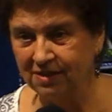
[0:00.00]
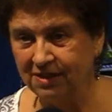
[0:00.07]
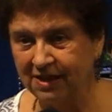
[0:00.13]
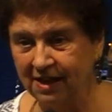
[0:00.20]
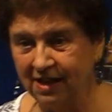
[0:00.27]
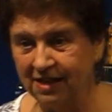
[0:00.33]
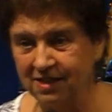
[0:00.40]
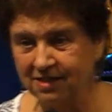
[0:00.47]

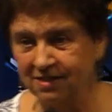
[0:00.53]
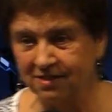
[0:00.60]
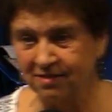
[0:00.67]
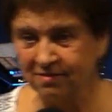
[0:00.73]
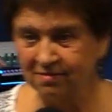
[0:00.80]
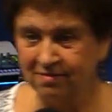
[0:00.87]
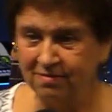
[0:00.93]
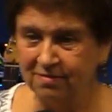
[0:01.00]
tell us
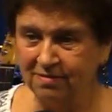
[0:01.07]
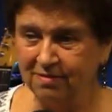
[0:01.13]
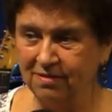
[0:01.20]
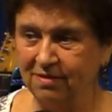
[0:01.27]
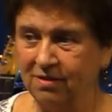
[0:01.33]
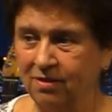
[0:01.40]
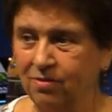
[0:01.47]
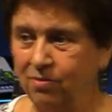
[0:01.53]

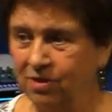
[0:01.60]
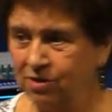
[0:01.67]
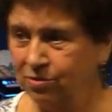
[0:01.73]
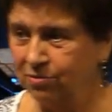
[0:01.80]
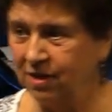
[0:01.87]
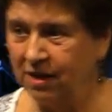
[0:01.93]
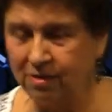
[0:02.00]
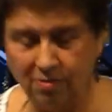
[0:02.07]
what's
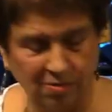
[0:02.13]
right and